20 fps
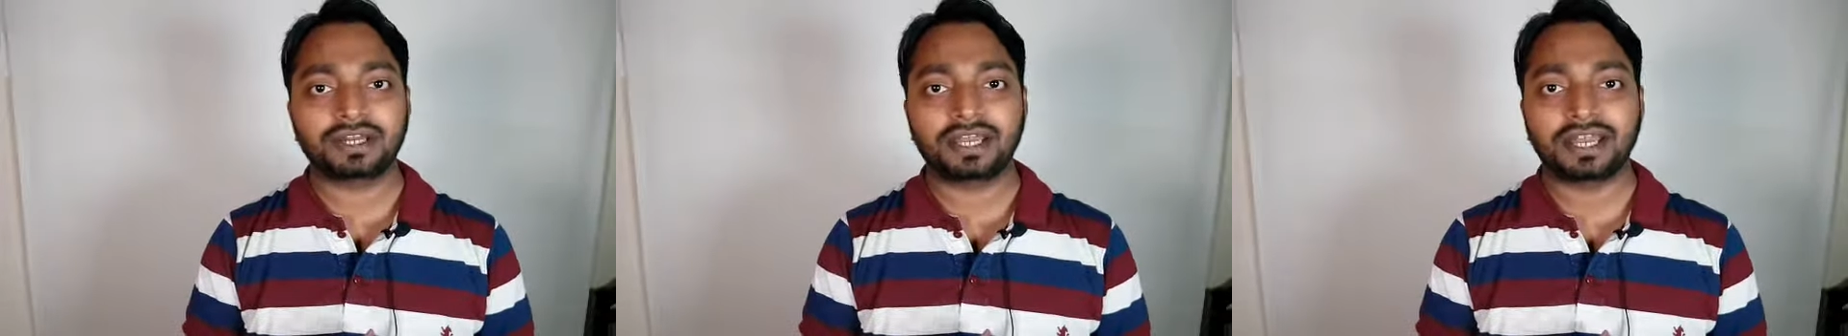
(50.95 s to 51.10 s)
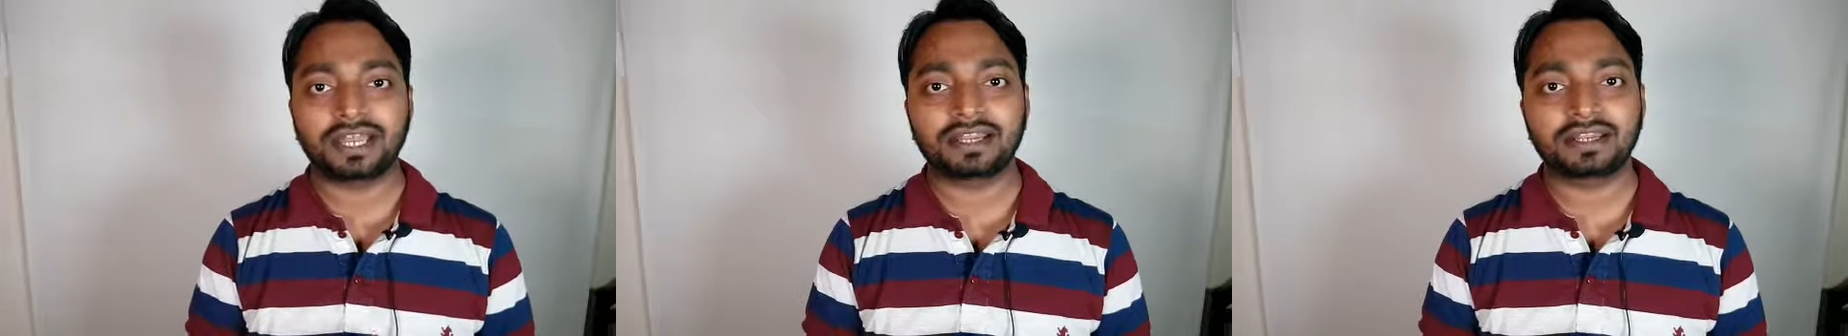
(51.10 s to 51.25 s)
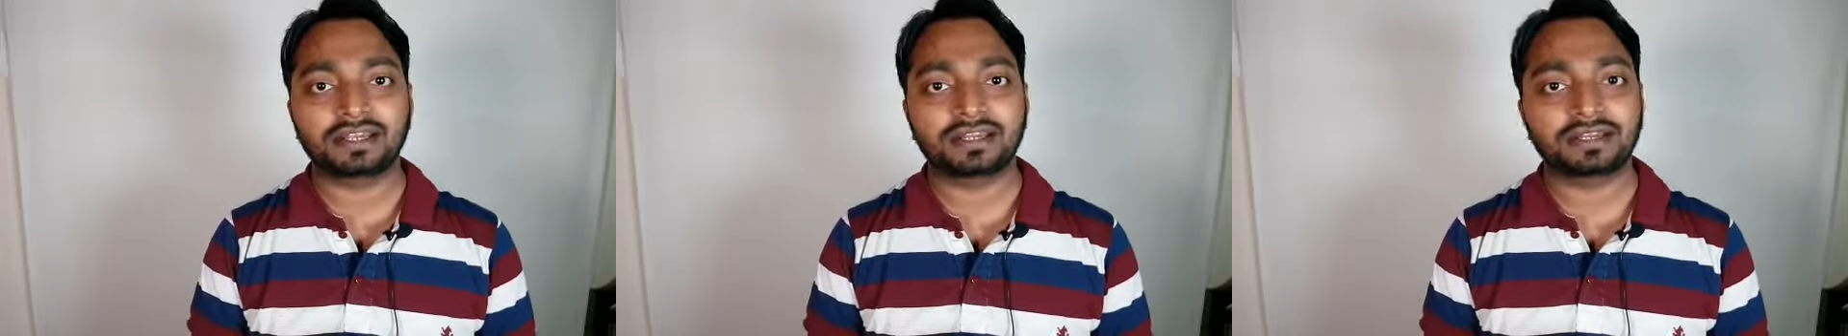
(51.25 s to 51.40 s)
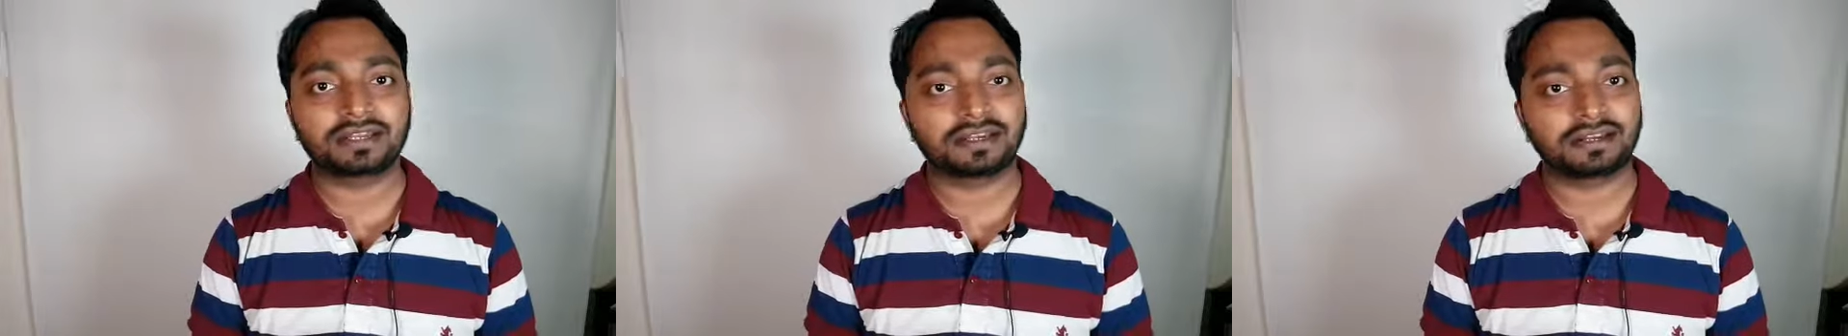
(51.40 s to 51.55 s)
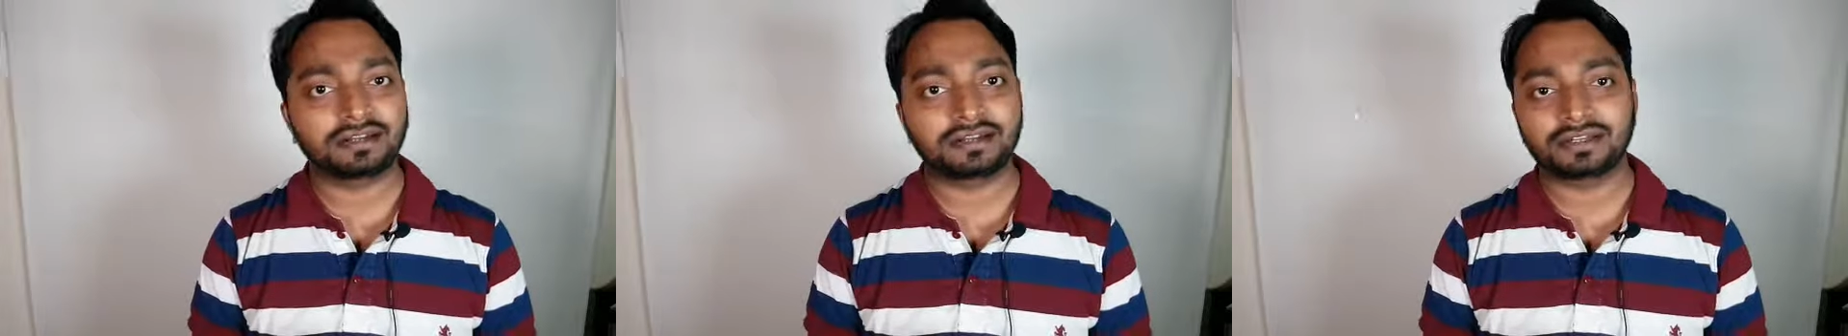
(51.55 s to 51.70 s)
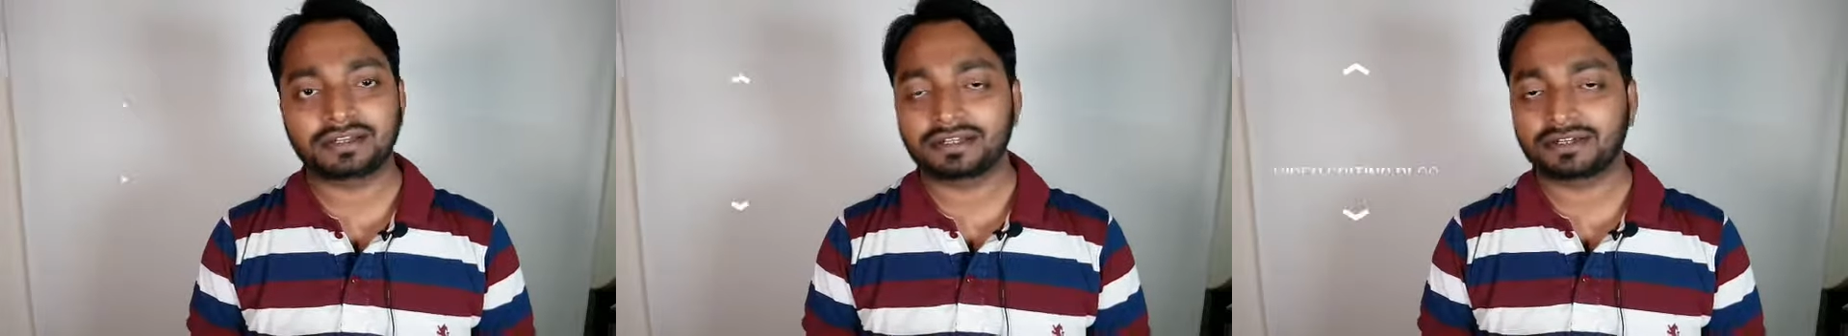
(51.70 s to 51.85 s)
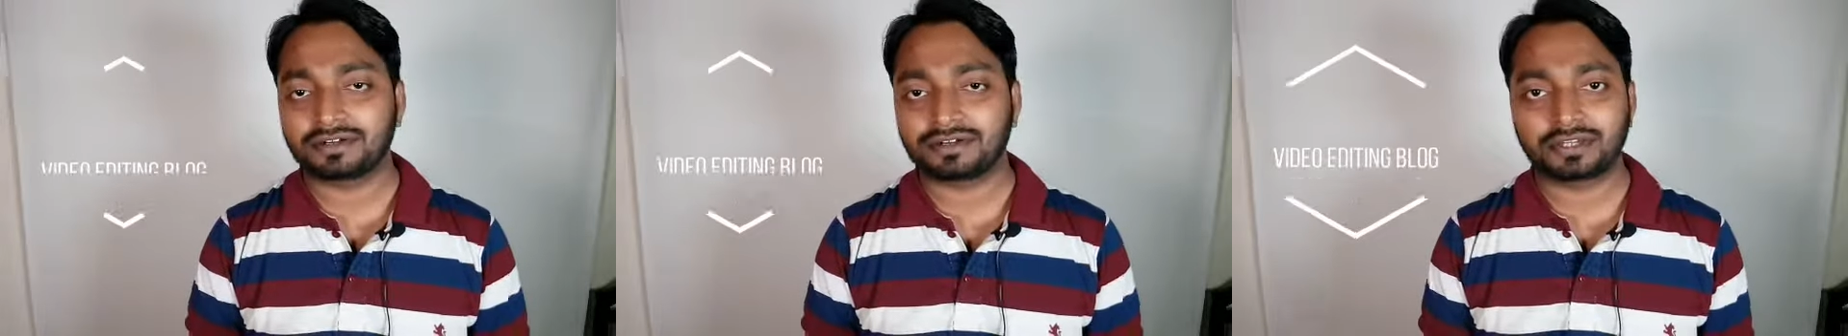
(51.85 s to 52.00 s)

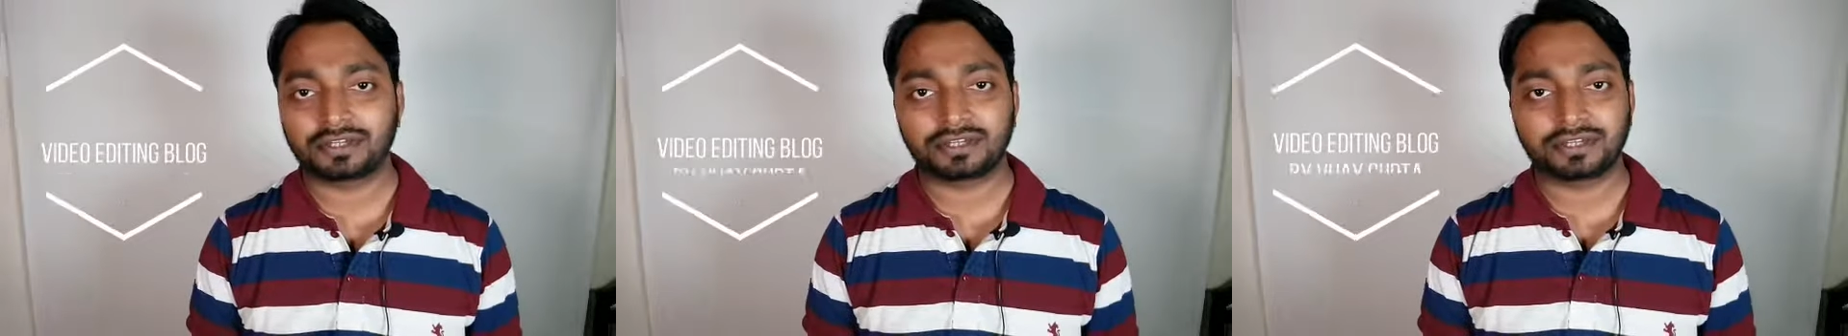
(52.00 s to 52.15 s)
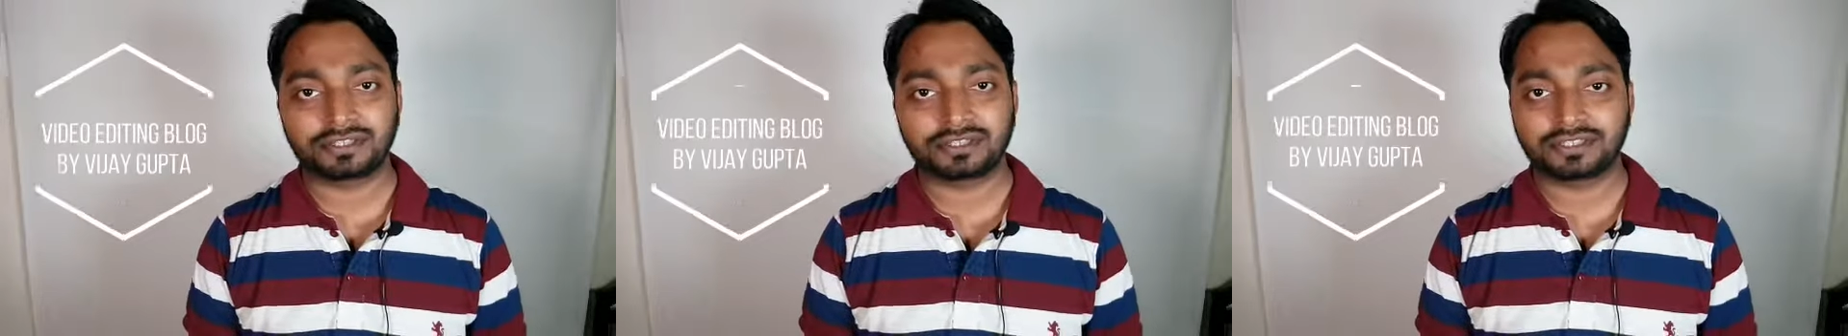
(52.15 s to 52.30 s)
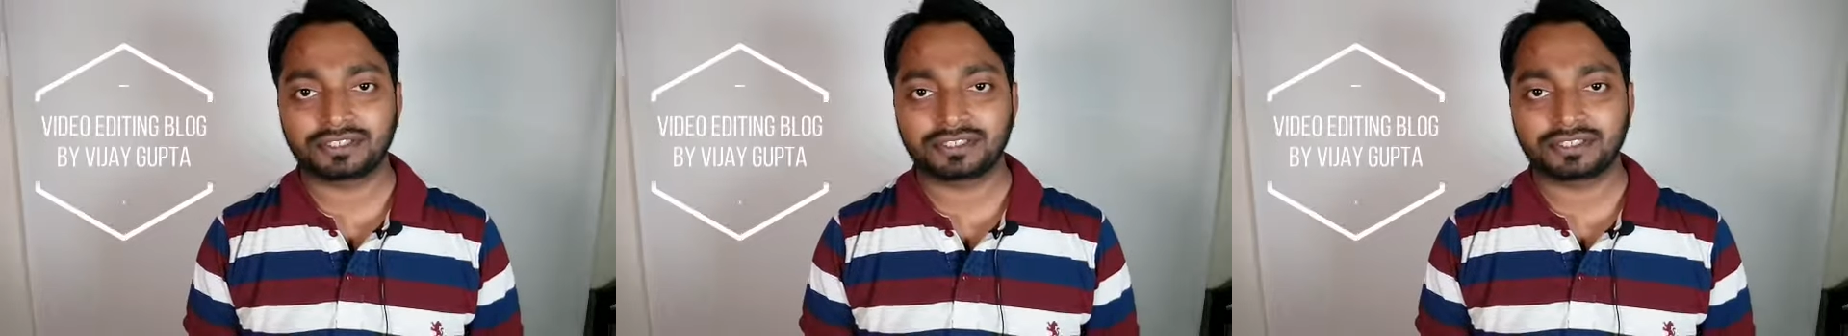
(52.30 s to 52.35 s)
and